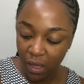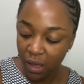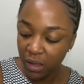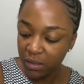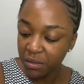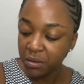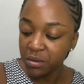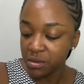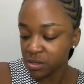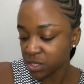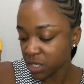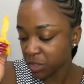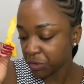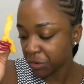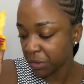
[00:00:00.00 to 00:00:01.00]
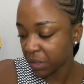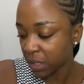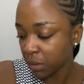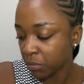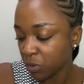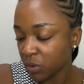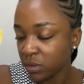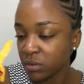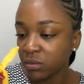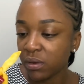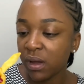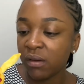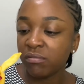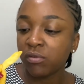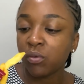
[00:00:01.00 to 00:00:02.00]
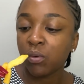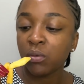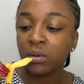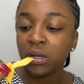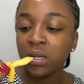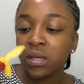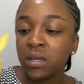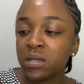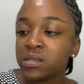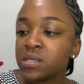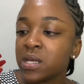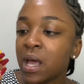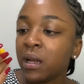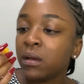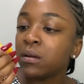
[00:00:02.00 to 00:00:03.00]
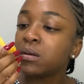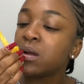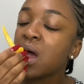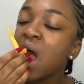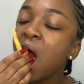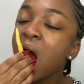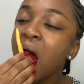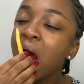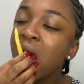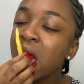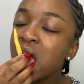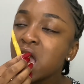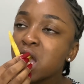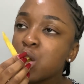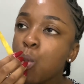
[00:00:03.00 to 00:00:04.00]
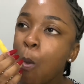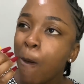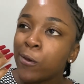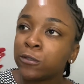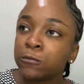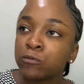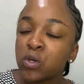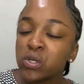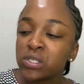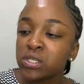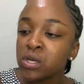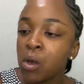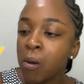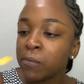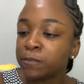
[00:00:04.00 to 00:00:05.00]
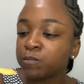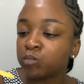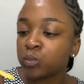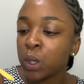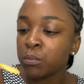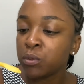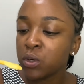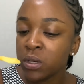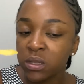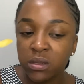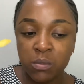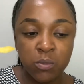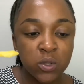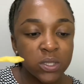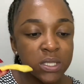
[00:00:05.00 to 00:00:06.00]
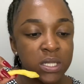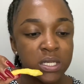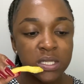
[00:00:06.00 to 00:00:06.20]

I think in January I'm going to have to only eat salad because yeah, I'm doing the most this